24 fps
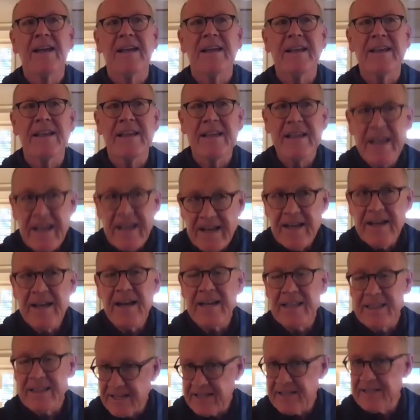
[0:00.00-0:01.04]
yeah,
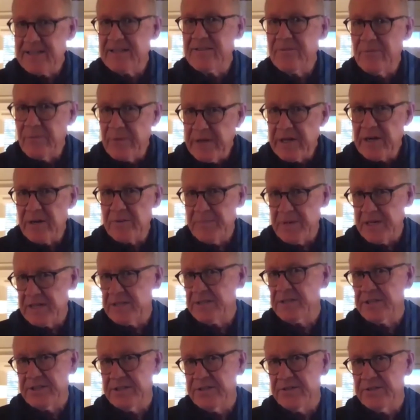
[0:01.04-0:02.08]
I think we are meant
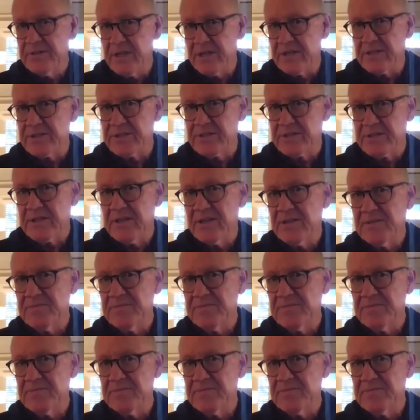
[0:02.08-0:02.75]
to do this. So